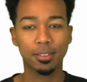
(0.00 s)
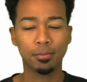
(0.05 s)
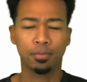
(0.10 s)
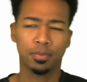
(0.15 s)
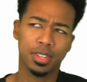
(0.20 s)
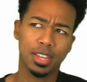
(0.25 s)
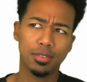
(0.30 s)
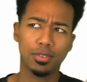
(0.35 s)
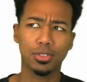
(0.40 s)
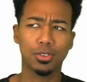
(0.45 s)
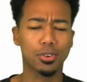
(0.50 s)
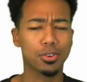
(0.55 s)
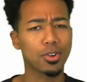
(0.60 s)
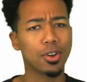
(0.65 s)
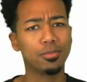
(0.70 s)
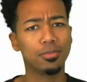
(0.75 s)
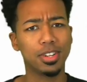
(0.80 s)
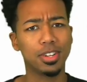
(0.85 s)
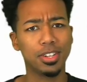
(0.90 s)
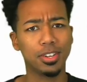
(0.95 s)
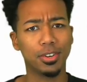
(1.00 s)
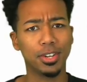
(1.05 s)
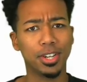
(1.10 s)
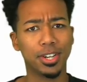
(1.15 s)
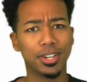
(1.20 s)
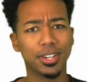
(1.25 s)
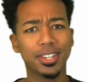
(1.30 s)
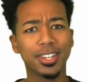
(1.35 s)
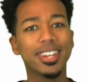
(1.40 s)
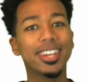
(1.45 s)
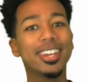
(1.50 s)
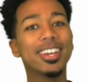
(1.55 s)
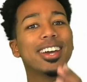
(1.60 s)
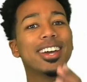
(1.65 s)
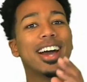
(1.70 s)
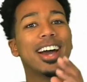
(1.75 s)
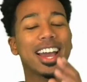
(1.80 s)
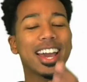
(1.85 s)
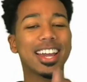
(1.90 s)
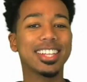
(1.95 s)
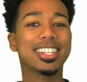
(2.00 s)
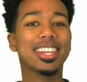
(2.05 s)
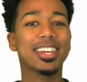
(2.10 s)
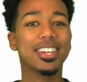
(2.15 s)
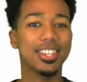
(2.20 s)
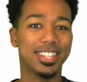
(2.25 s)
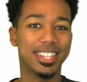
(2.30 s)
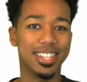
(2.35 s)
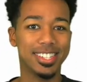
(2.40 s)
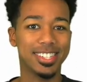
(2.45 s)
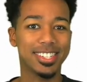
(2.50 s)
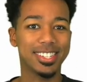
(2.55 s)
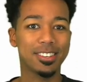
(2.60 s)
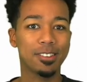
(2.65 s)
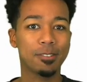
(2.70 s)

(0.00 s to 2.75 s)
even though you're on video here. I got to tell you this.